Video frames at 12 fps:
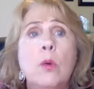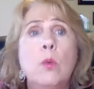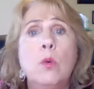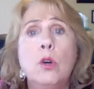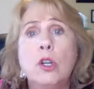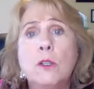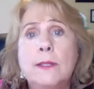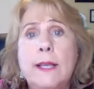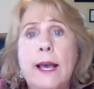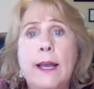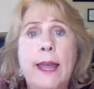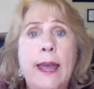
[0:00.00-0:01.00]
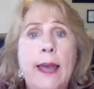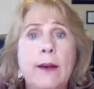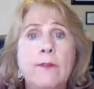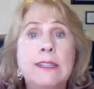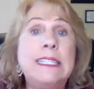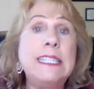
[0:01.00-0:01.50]
words that
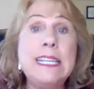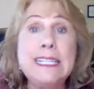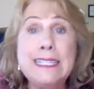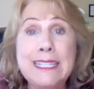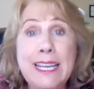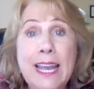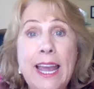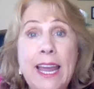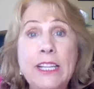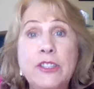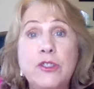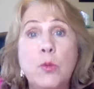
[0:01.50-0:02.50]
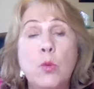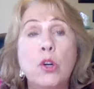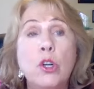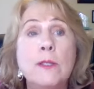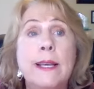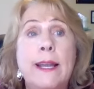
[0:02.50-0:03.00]
have a T C H,
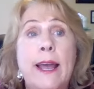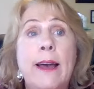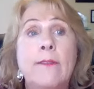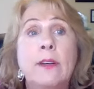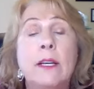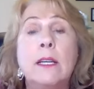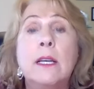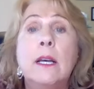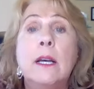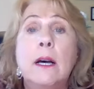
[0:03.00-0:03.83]
words that have a